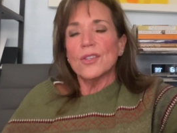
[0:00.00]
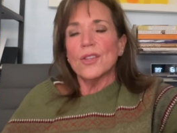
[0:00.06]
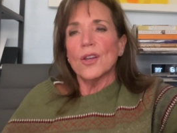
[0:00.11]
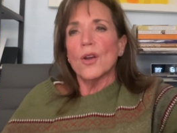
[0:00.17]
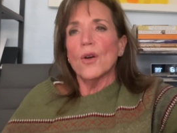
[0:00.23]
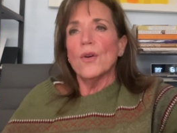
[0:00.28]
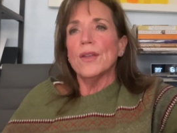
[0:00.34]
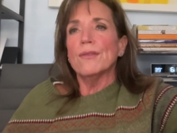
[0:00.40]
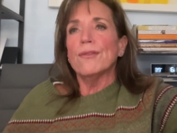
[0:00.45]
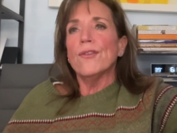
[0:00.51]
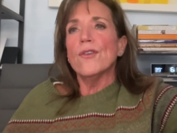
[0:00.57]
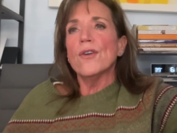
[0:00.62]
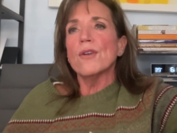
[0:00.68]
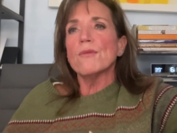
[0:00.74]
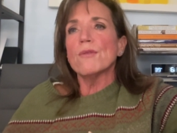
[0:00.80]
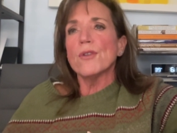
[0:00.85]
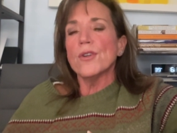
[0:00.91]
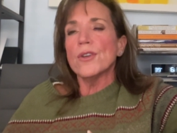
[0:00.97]
the going
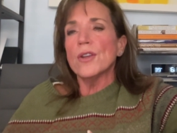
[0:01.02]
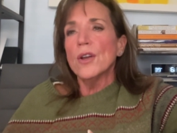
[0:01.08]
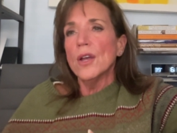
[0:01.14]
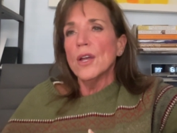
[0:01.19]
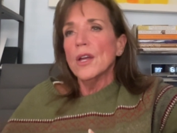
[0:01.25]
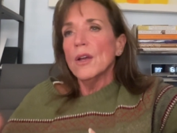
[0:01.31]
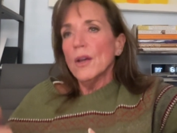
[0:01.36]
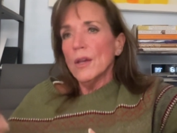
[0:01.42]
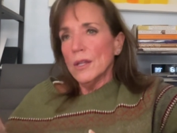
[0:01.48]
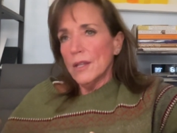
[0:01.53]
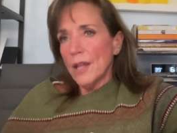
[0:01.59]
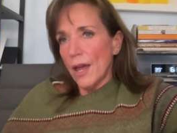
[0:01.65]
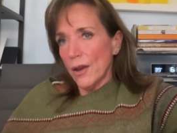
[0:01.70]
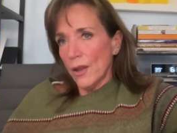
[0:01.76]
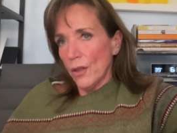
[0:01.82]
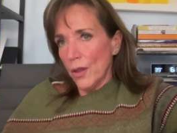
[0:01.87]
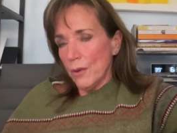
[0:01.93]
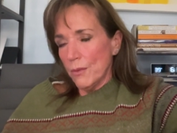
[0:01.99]
forward not
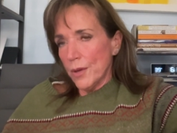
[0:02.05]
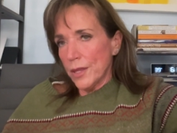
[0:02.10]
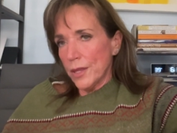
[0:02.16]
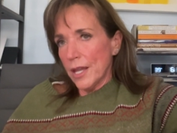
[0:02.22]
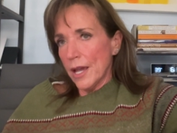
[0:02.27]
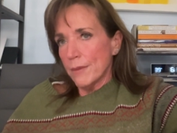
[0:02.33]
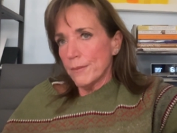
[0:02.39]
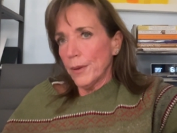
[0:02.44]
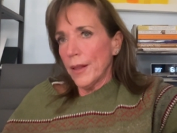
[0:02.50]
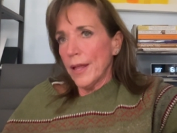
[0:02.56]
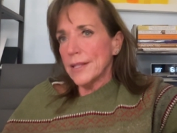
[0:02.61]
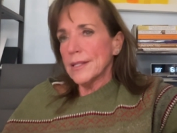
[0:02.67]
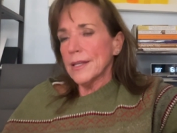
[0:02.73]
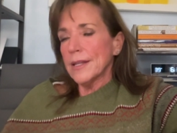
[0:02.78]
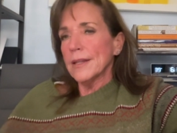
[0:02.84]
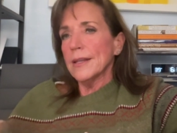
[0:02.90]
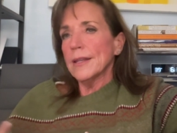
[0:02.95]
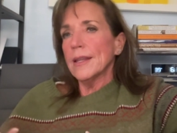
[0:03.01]
only with the
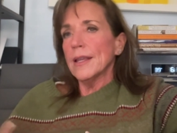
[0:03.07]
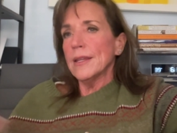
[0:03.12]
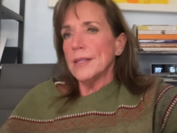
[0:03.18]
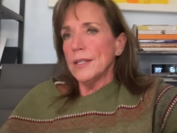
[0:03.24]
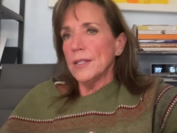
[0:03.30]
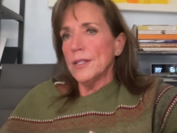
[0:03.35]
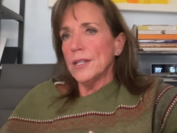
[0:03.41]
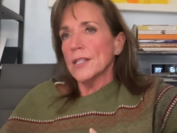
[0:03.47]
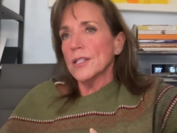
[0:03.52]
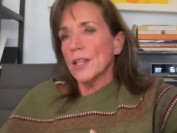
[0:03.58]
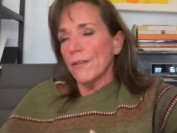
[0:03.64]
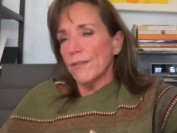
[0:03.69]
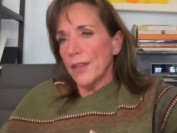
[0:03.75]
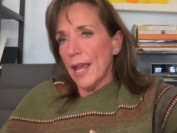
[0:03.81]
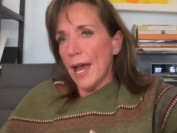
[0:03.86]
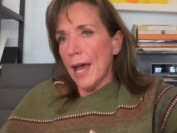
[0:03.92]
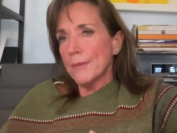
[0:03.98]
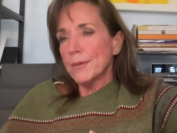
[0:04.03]
unpleasantness of
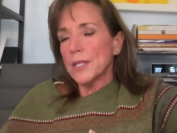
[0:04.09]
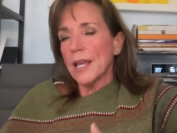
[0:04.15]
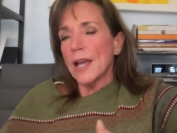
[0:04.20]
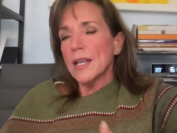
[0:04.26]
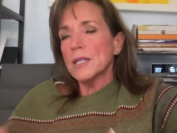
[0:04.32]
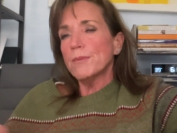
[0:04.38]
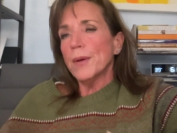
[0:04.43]
the abscess,